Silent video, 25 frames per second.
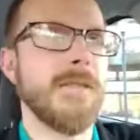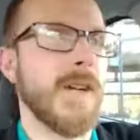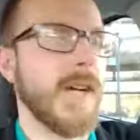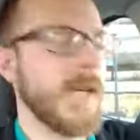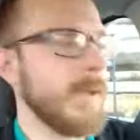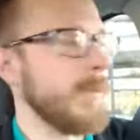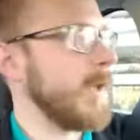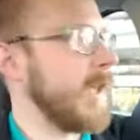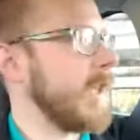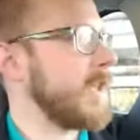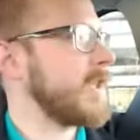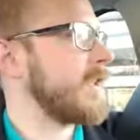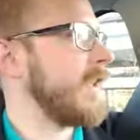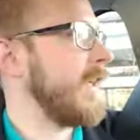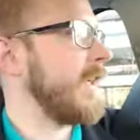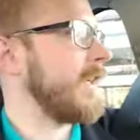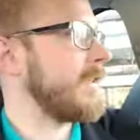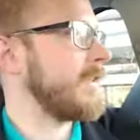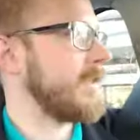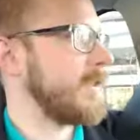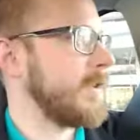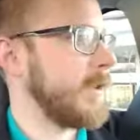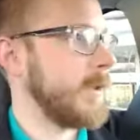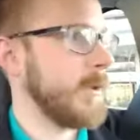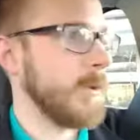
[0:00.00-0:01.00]
She very much
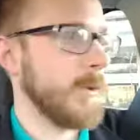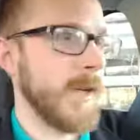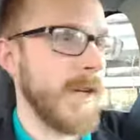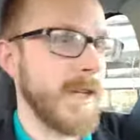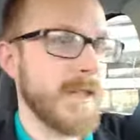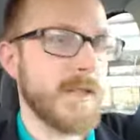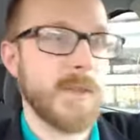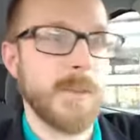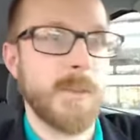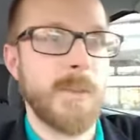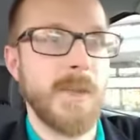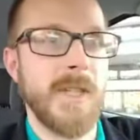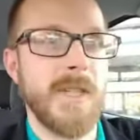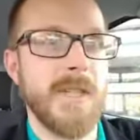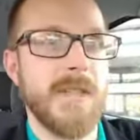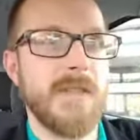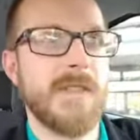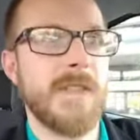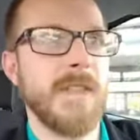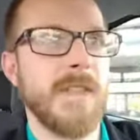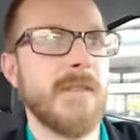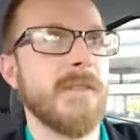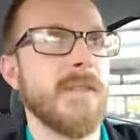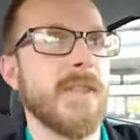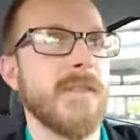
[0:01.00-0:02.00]
likes to do
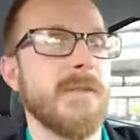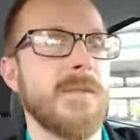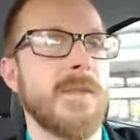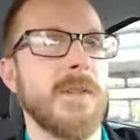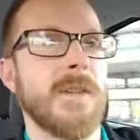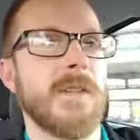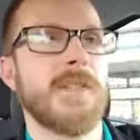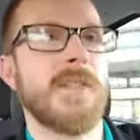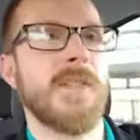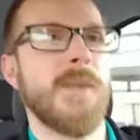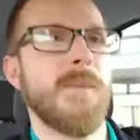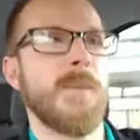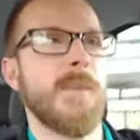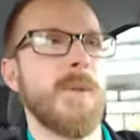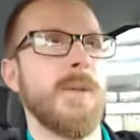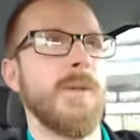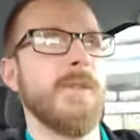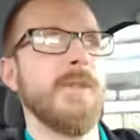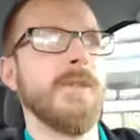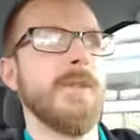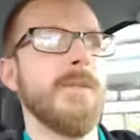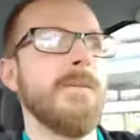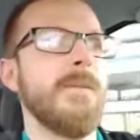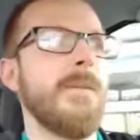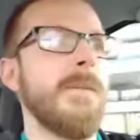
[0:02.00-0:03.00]
recipes, even if they're
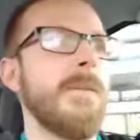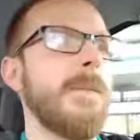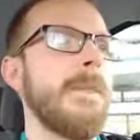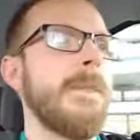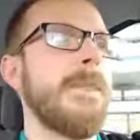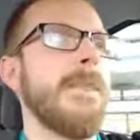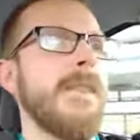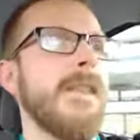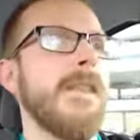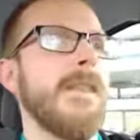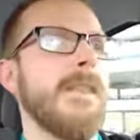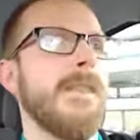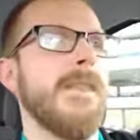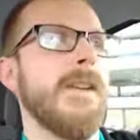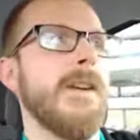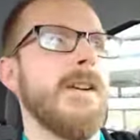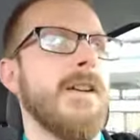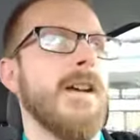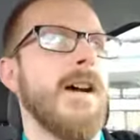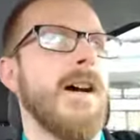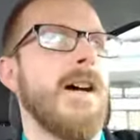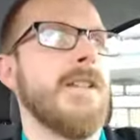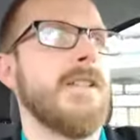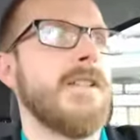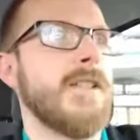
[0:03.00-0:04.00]
simple.
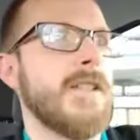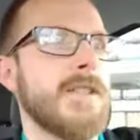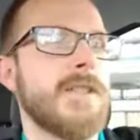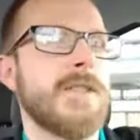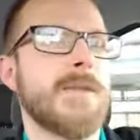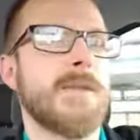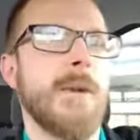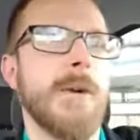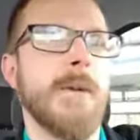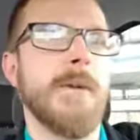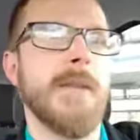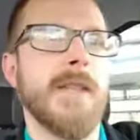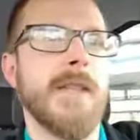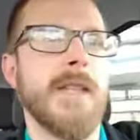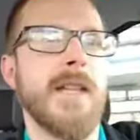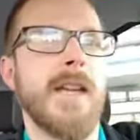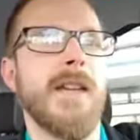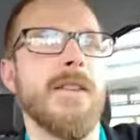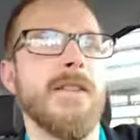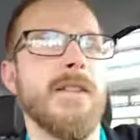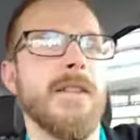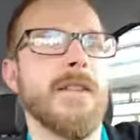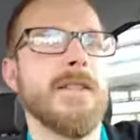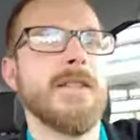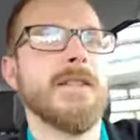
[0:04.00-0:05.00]
They're not just thrown
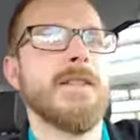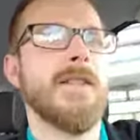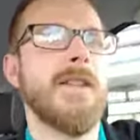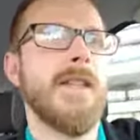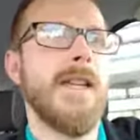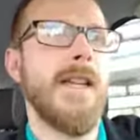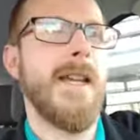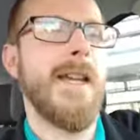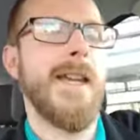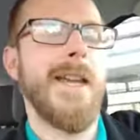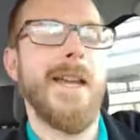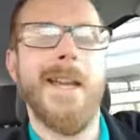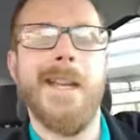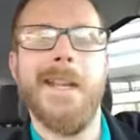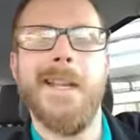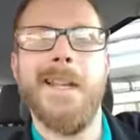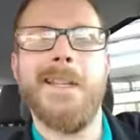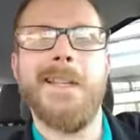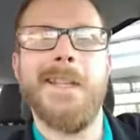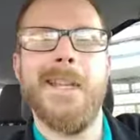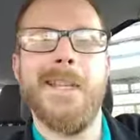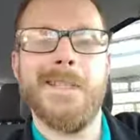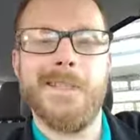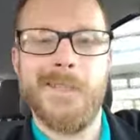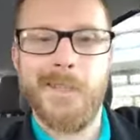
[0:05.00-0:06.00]
together,
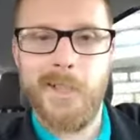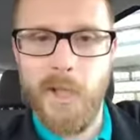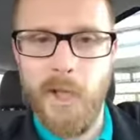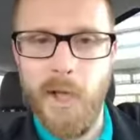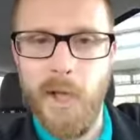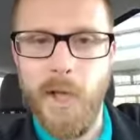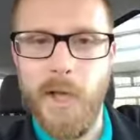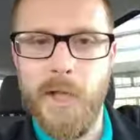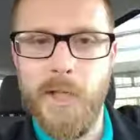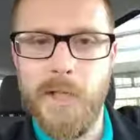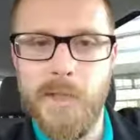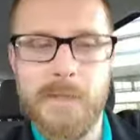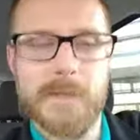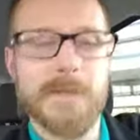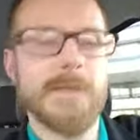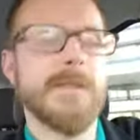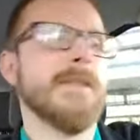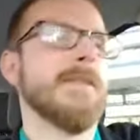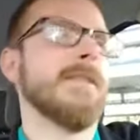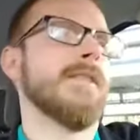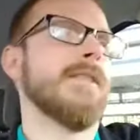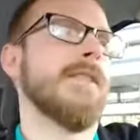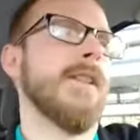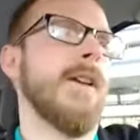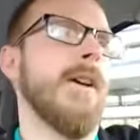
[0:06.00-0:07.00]
and they taste good.
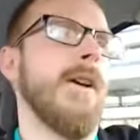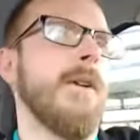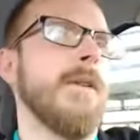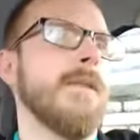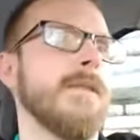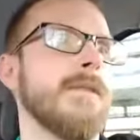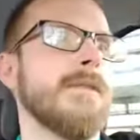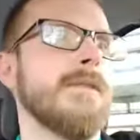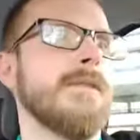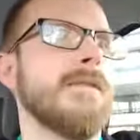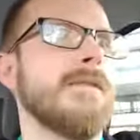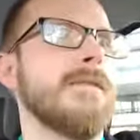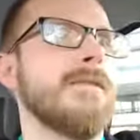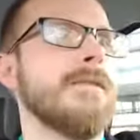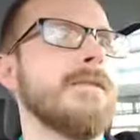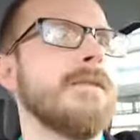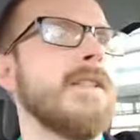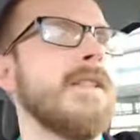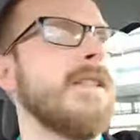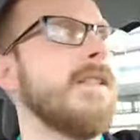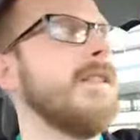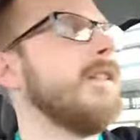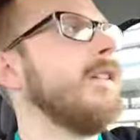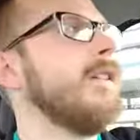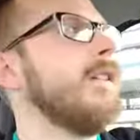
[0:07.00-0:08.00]
So,
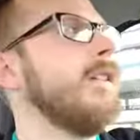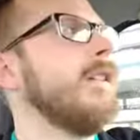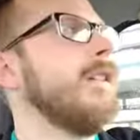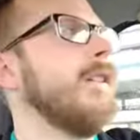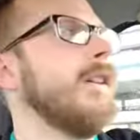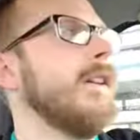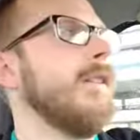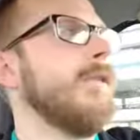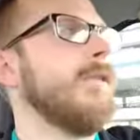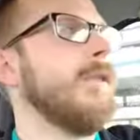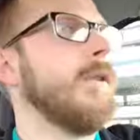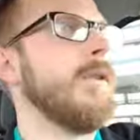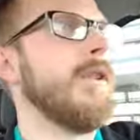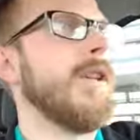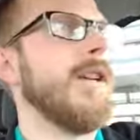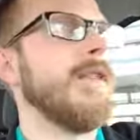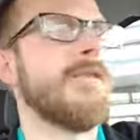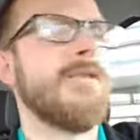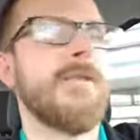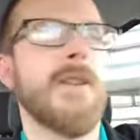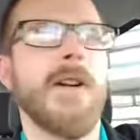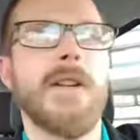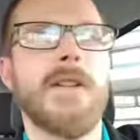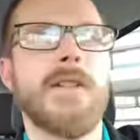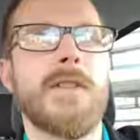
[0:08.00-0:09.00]
if
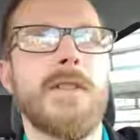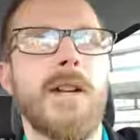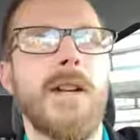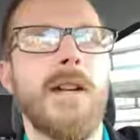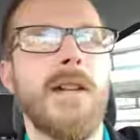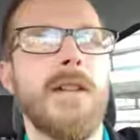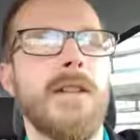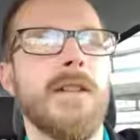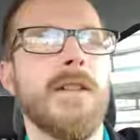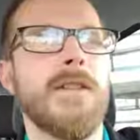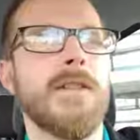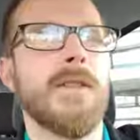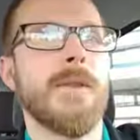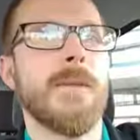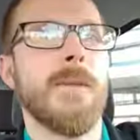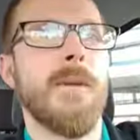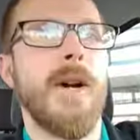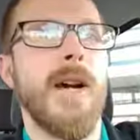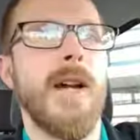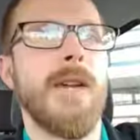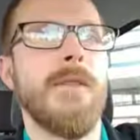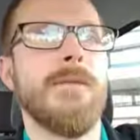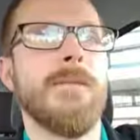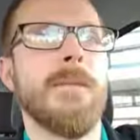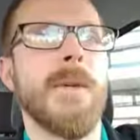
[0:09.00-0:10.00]
you get frustrated because
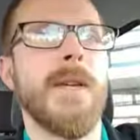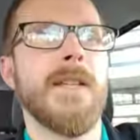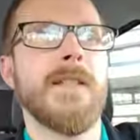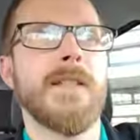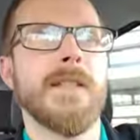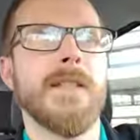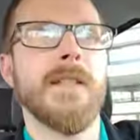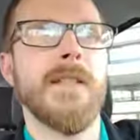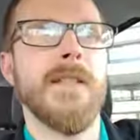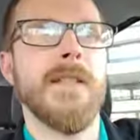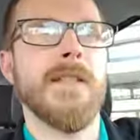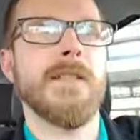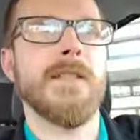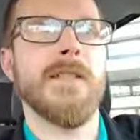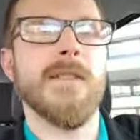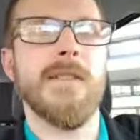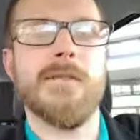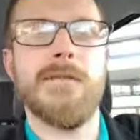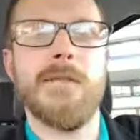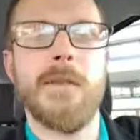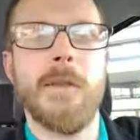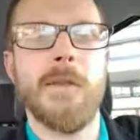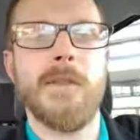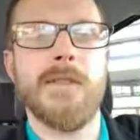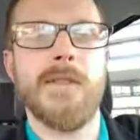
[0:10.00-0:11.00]
your wife makes a
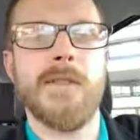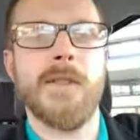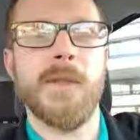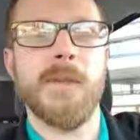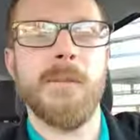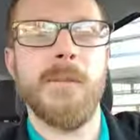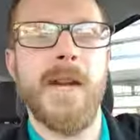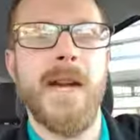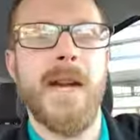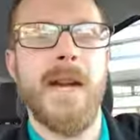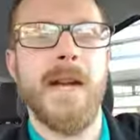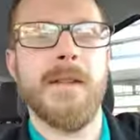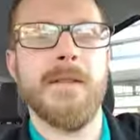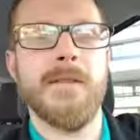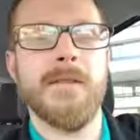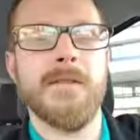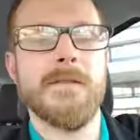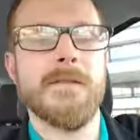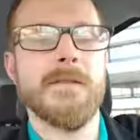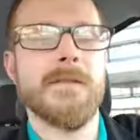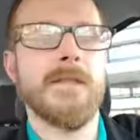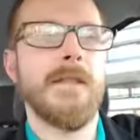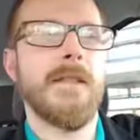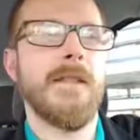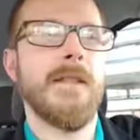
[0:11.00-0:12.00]
list and the food's still
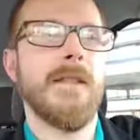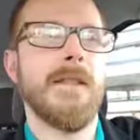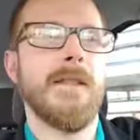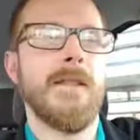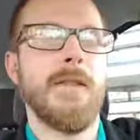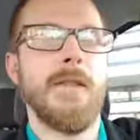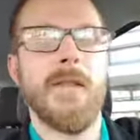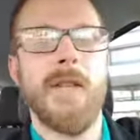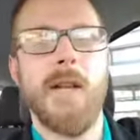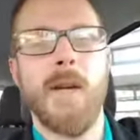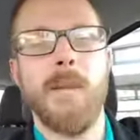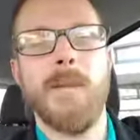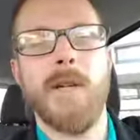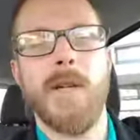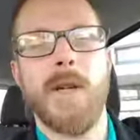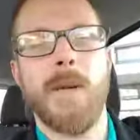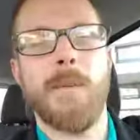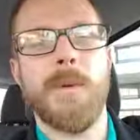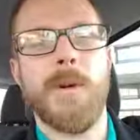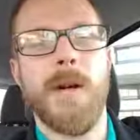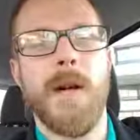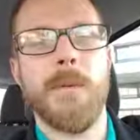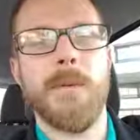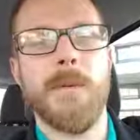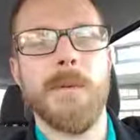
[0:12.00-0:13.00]
bad, you got
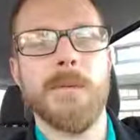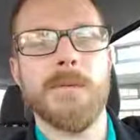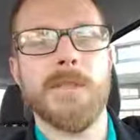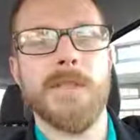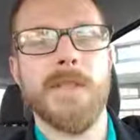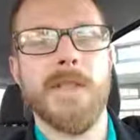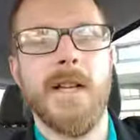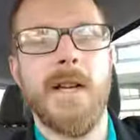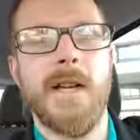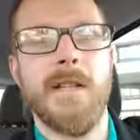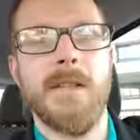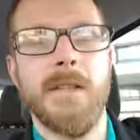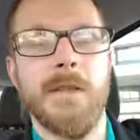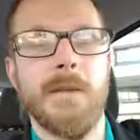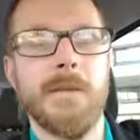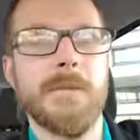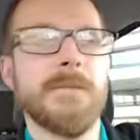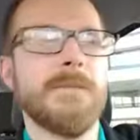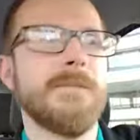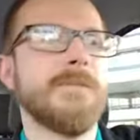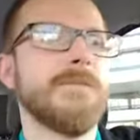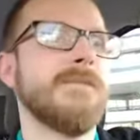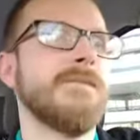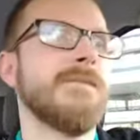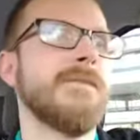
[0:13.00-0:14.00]
bigger problems than I
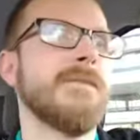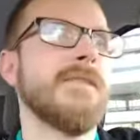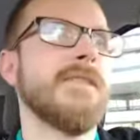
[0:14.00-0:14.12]
do.